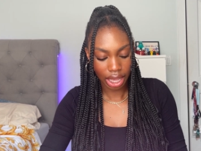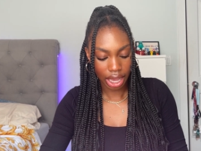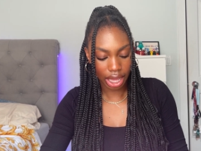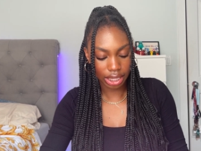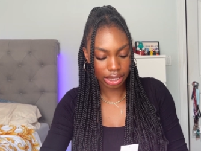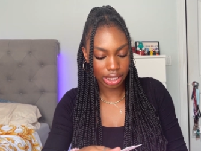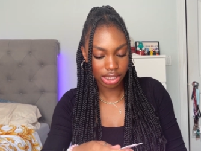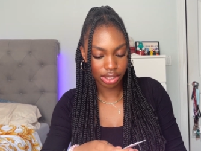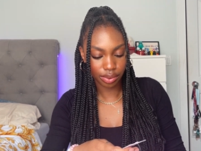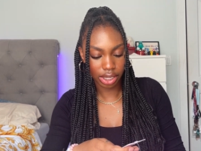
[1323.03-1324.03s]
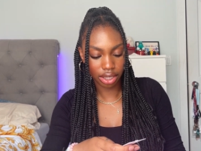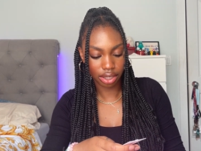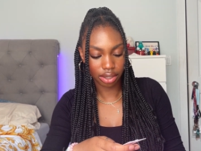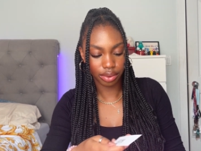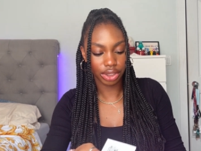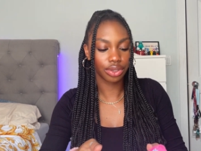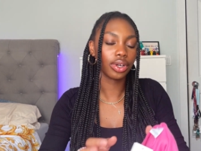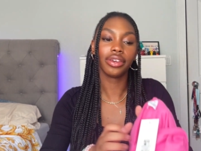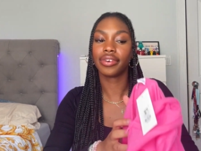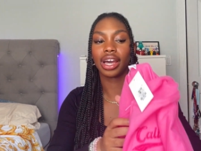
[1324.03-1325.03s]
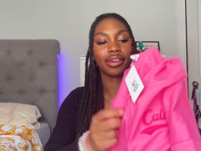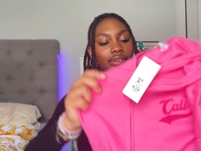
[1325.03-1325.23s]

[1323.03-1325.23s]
And then this sweater was twenty five.